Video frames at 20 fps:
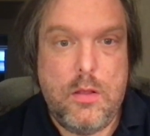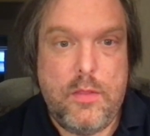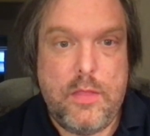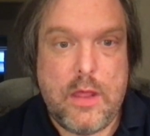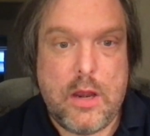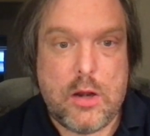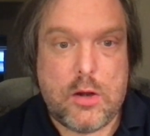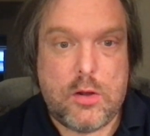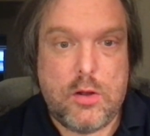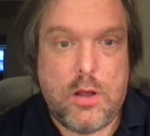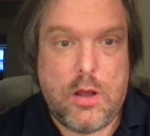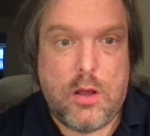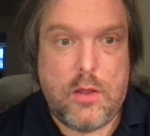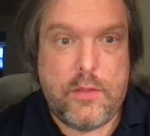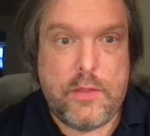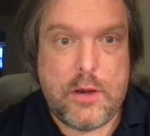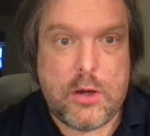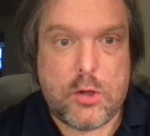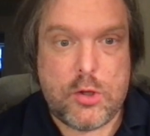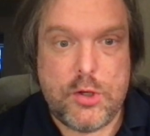that
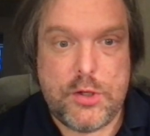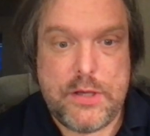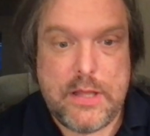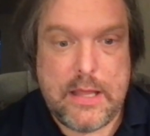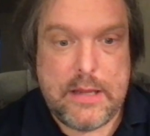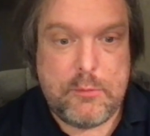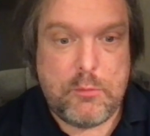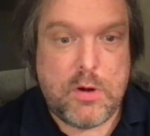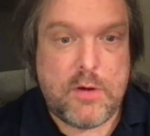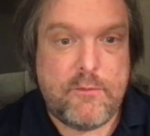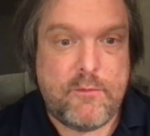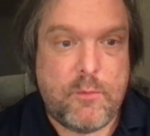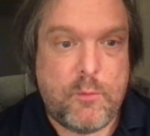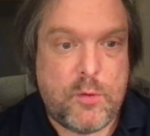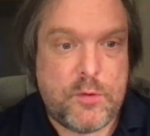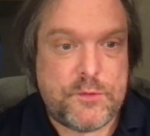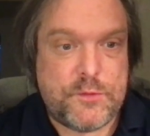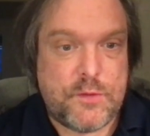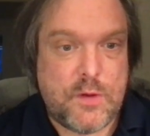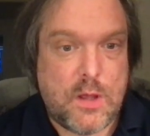are good, and one of them
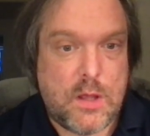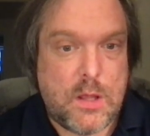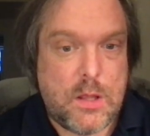was